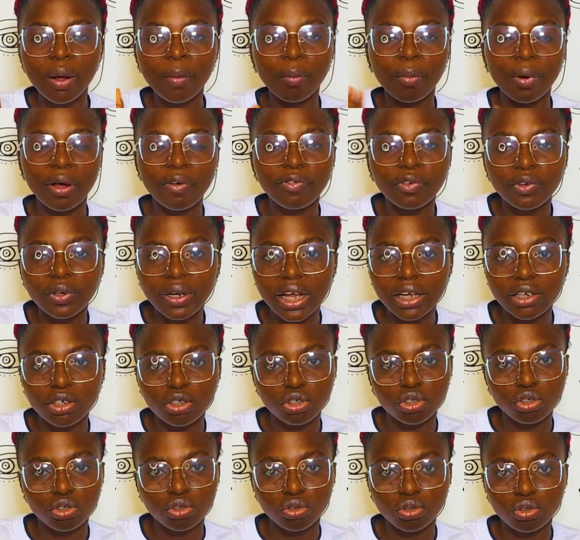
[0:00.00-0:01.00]
But I feel like you
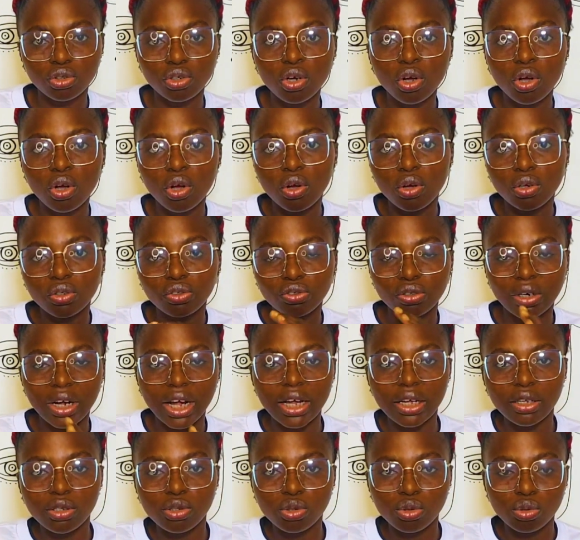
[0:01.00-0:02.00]
should
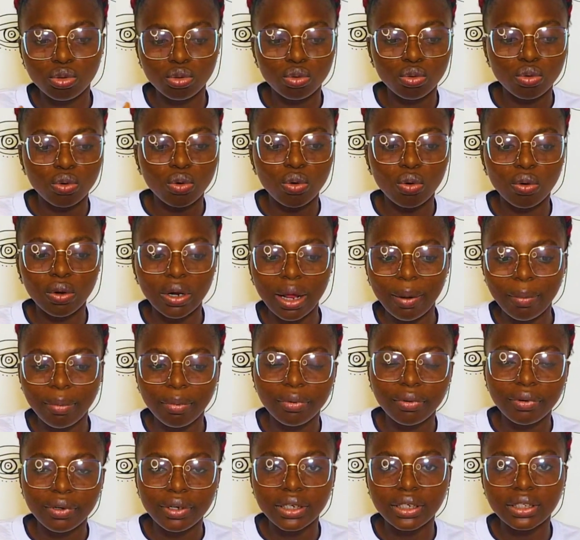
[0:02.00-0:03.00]
try to
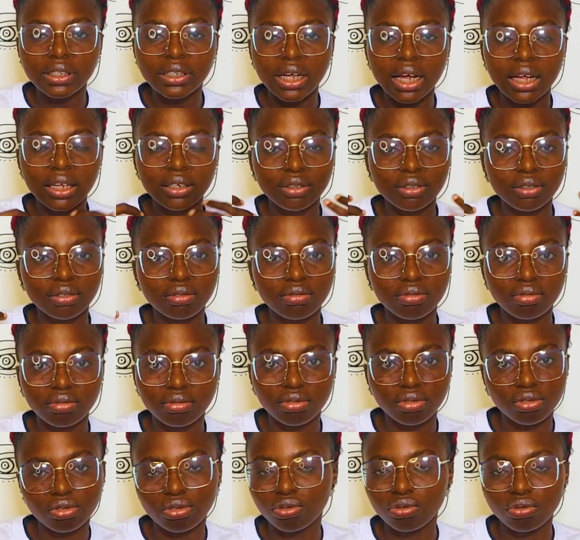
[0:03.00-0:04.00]
collaborate
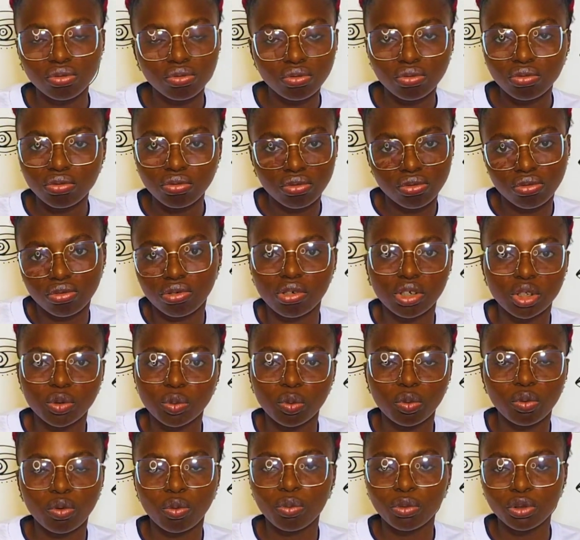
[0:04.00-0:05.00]
and do cross
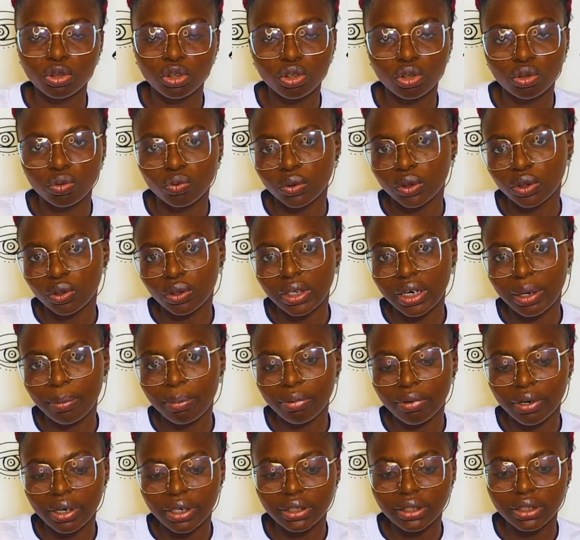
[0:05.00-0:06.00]
promotion with other
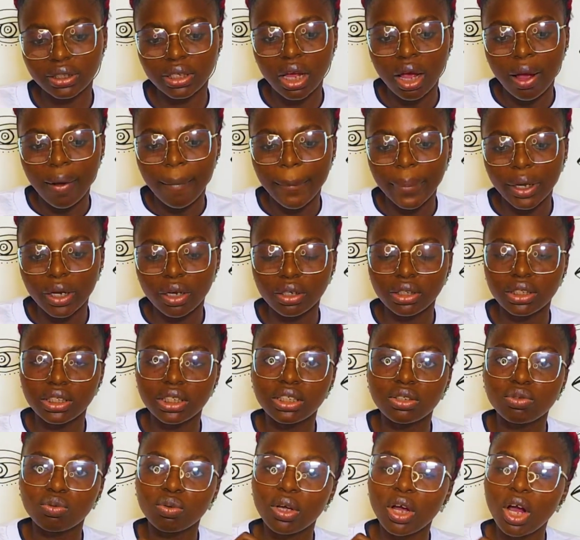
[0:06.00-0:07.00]
brands, because
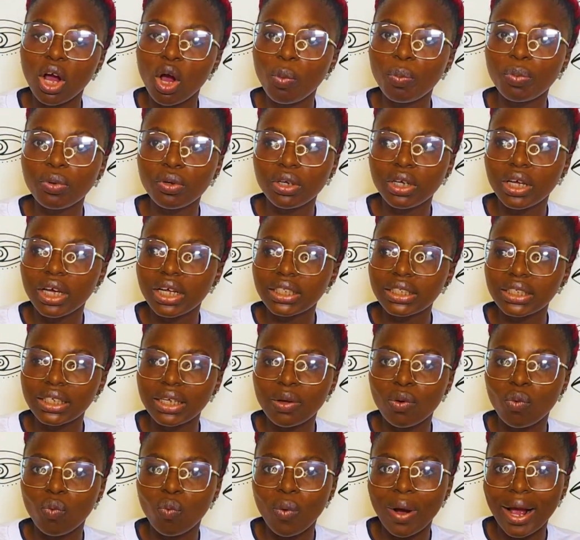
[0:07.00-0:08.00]
it will help you get
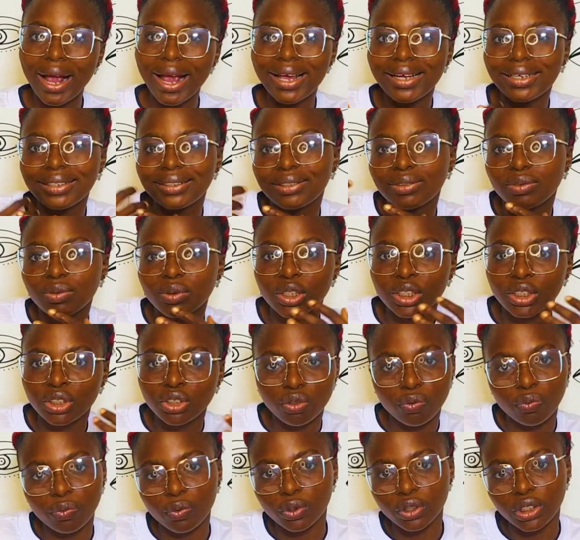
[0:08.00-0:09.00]
a wide range
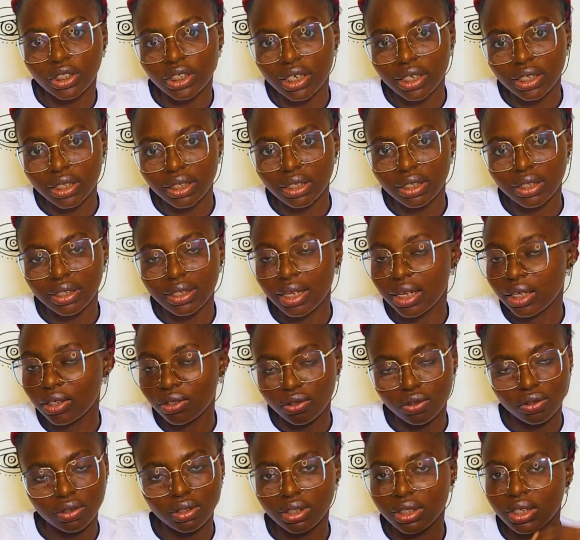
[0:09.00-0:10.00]
of audience.
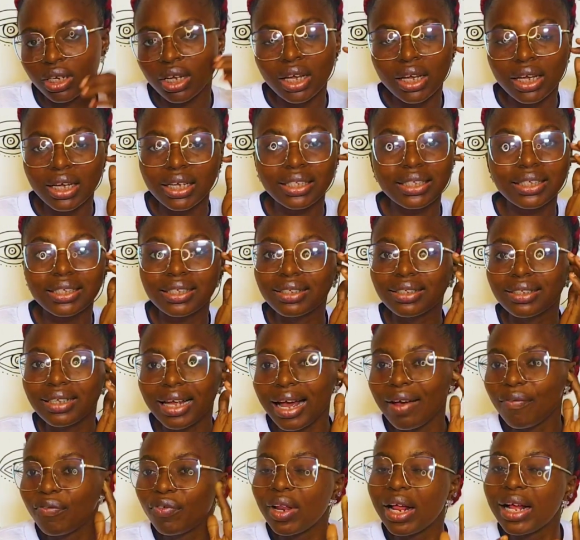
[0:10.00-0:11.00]
That's just it is.
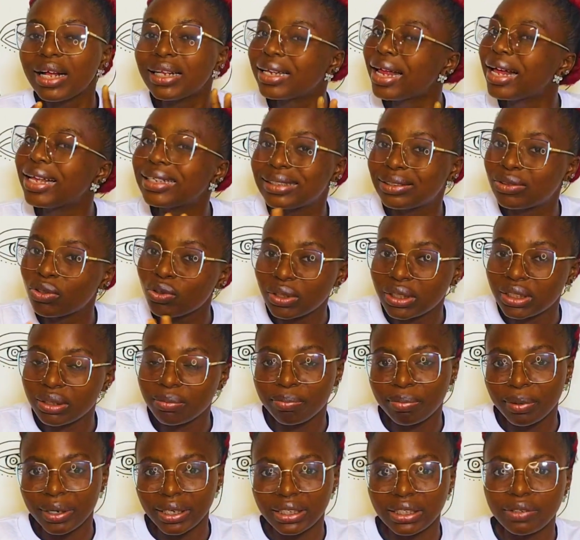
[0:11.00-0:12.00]
I feel like that's just
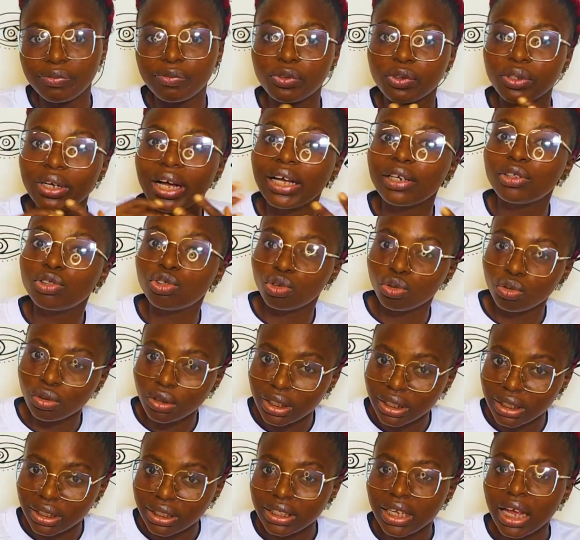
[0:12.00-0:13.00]
the best if you can do
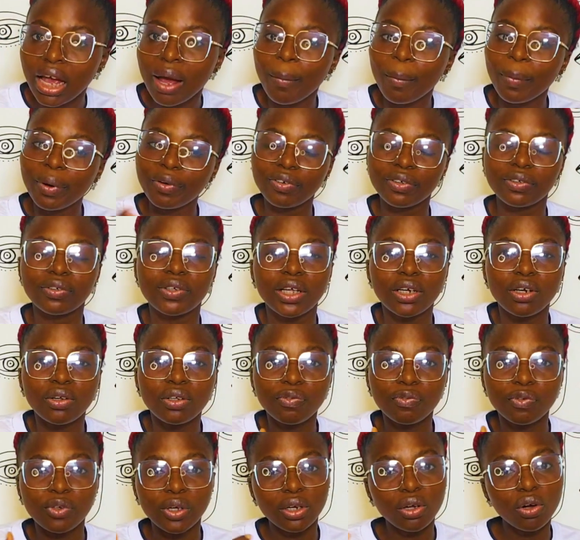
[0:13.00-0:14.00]
it. But
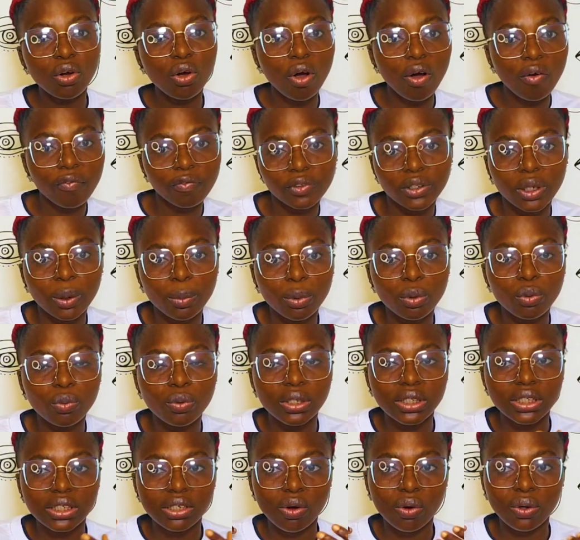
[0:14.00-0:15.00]
if you're not comfortable
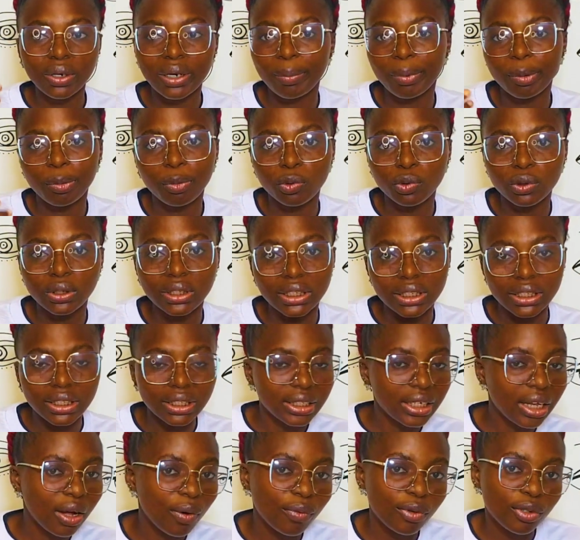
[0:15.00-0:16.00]
with other people
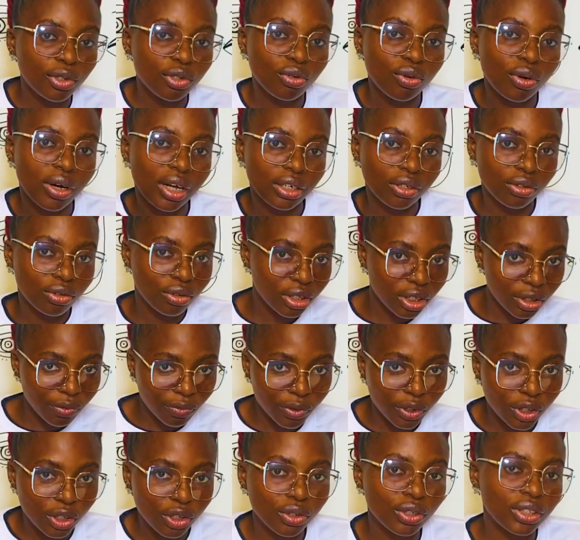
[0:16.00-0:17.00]
sitting down with you and doing
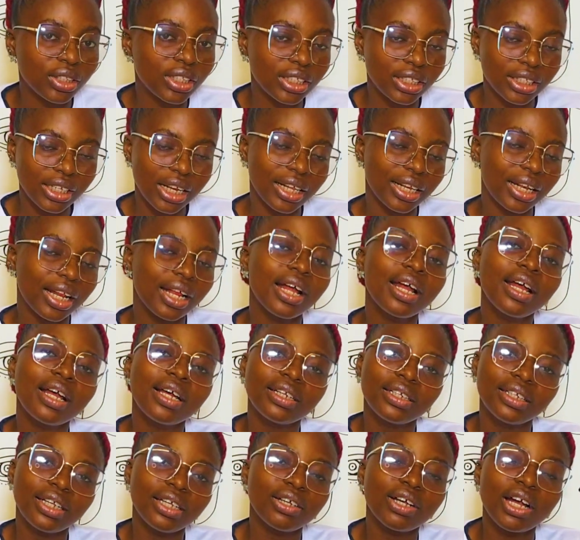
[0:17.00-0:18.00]
videos, things like
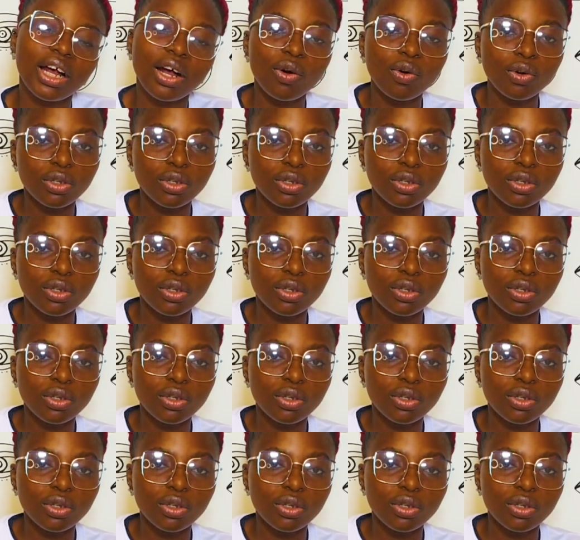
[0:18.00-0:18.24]
that, then you can